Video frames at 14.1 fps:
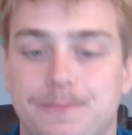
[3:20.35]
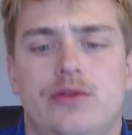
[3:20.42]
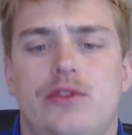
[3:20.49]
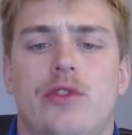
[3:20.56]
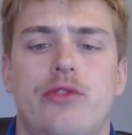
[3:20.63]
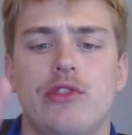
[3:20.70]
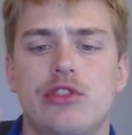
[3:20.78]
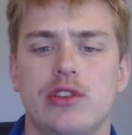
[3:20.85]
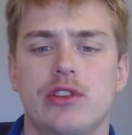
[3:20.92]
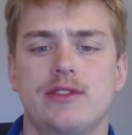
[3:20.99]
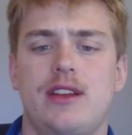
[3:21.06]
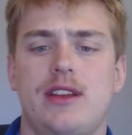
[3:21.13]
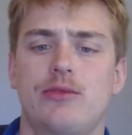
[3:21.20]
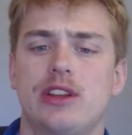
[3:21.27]
So 3 drills
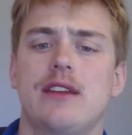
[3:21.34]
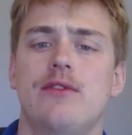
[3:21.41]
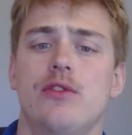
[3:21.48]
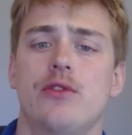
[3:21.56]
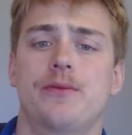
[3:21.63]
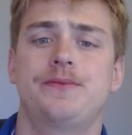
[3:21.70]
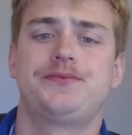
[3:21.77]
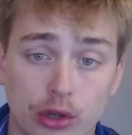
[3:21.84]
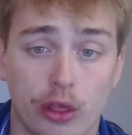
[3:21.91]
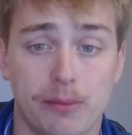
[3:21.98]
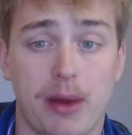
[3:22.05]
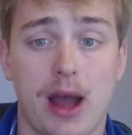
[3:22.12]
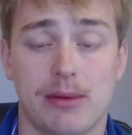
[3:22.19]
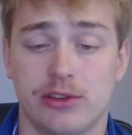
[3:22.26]
that I'm going to give you are the
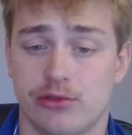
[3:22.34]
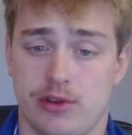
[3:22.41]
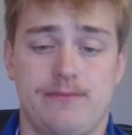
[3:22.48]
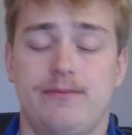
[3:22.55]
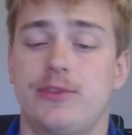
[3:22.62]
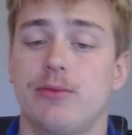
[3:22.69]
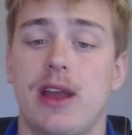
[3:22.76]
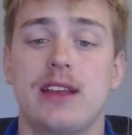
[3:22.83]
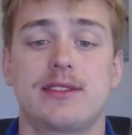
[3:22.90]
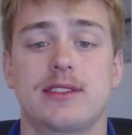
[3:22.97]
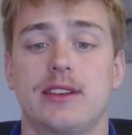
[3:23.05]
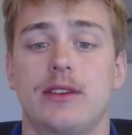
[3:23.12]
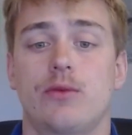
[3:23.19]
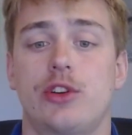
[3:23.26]
bobbing drill. So
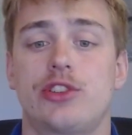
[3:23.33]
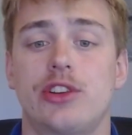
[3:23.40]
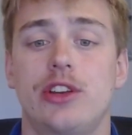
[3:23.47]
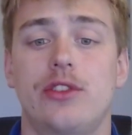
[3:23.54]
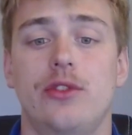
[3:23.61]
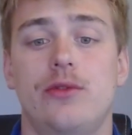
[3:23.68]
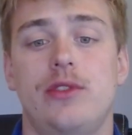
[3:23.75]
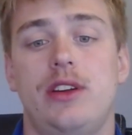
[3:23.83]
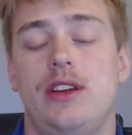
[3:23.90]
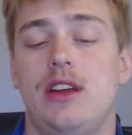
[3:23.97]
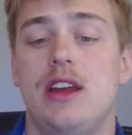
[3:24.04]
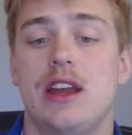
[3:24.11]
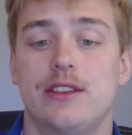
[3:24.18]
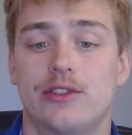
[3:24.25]
basically what you're going to do
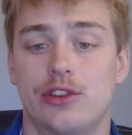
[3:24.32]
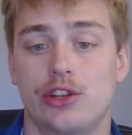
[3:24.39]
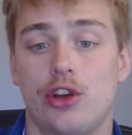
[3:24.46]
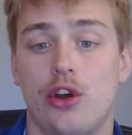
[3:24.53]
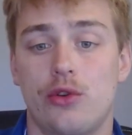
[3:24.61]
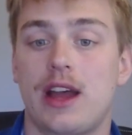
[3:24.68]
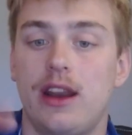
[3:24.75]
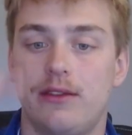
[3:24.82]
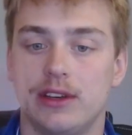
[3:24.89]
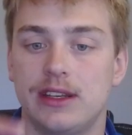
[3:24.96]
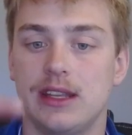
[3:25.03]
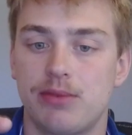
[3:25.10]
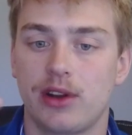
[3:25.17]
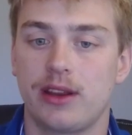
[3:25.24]
is you're going to go to kind of the
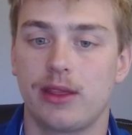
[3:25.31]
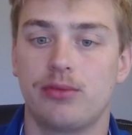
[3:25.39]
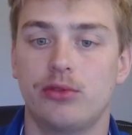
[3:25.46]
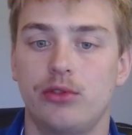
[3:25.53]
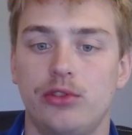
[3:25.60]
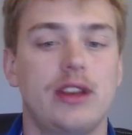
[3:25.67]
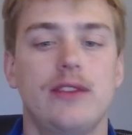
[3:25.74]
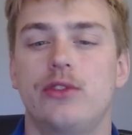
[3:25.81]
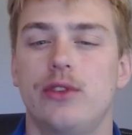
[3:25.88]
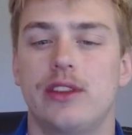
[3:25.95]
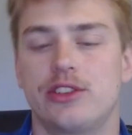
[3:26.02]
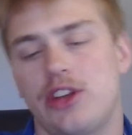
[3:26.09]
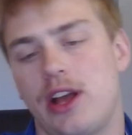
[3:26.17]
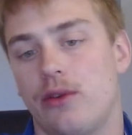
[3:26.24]
deeper end of the pool. You can even do it in the
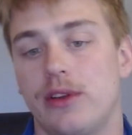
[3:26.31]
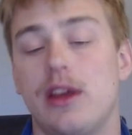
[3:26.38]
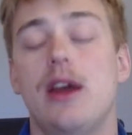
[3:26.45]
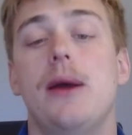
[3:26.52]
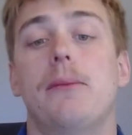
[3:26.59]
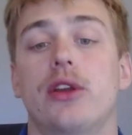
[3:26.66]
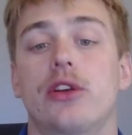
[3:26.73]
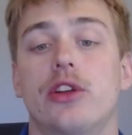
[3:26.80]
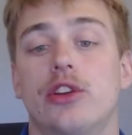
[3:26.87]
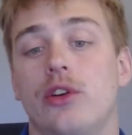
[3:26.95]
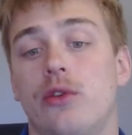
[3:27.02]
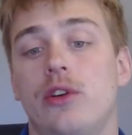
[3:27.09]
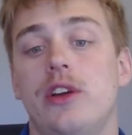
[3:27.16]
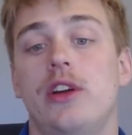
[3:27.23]
shallow end, but you're going to
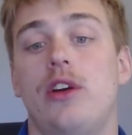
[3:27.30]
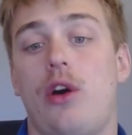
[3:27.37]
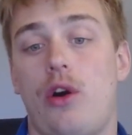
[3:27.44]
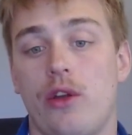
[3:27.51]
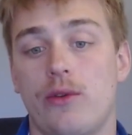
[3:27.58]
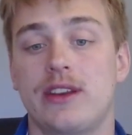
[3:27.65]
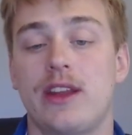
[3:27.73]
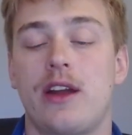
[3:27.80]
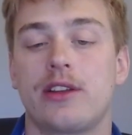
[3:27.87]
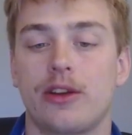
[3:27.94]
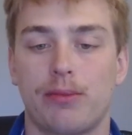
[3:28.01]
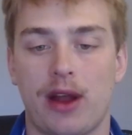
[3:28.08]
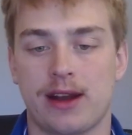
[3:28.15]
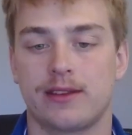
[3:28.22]
go all the way down. You're going
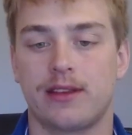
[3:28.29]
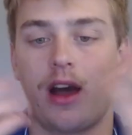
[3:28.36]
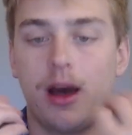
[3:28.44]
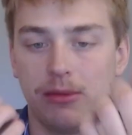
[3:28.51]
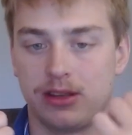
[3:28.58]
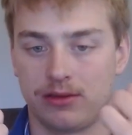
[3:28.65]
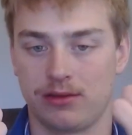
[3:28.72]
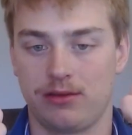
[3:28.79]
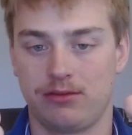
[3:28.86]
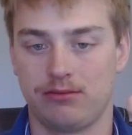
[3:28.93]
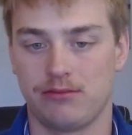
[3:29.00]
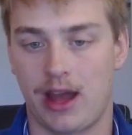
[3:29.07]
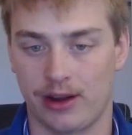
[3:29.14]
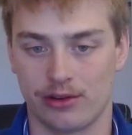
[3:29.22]
to practice humming
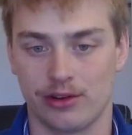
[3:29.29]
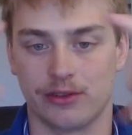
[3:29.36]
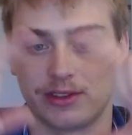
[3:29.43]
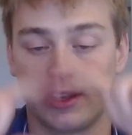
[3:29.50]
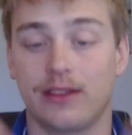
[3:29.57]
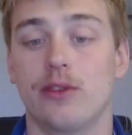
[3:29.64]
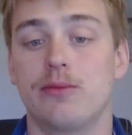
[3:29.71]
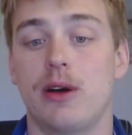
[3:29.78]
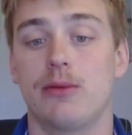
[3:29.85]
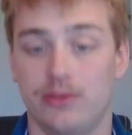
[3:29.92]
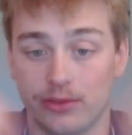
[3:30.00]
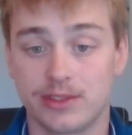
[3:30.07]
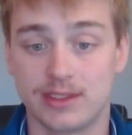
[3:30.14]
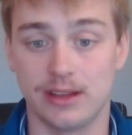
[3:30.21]
out of your nose, getting those bubbles.
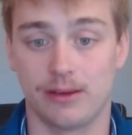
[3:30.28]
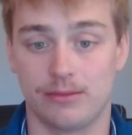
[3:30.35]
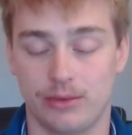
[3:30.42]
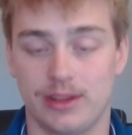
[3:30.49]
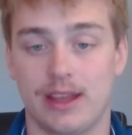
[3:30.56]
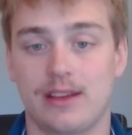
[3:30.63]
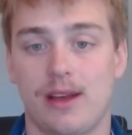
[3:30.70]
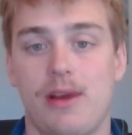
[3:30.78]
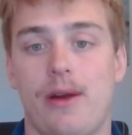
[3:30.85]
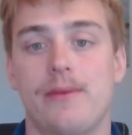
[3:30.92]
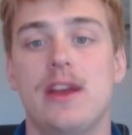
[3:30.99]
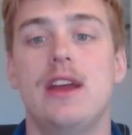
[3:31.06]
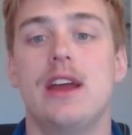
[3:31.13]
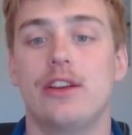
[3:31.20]
You'll see them when they come out.
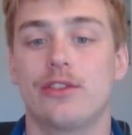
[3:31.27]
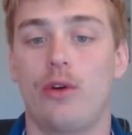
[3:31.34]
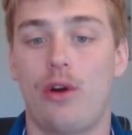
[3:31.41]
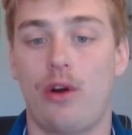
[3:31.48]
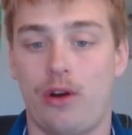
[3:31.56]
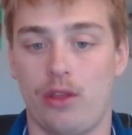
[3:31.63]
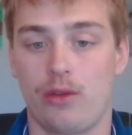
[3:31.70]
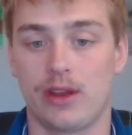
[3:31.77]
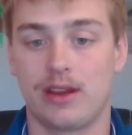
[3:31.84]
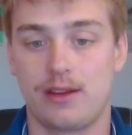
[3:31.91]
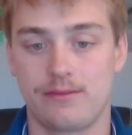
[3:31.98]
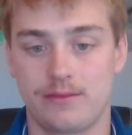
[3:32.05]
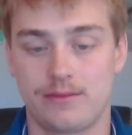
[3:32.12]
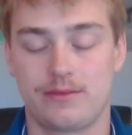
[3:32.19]
And you go all the way
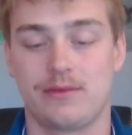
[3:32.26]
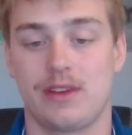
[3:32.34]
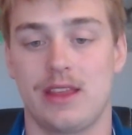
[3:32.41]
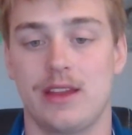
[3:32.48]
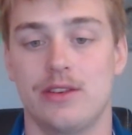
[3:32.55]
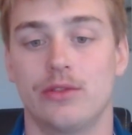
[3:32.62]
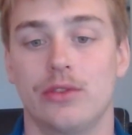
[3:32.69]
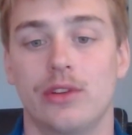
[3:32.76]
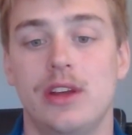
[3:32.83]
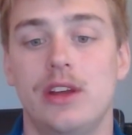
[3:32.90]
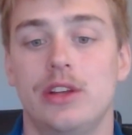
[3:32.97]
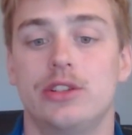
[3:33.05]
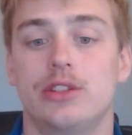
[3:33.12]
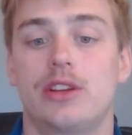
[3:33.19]
down and then you'll
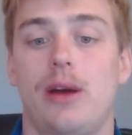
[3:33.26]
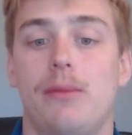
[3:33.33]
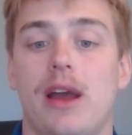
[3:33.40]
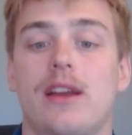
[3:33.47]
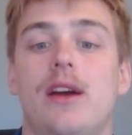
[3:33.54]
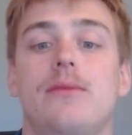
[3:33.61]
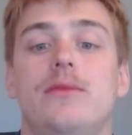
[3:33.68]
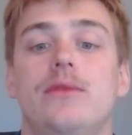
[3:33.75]
come back up.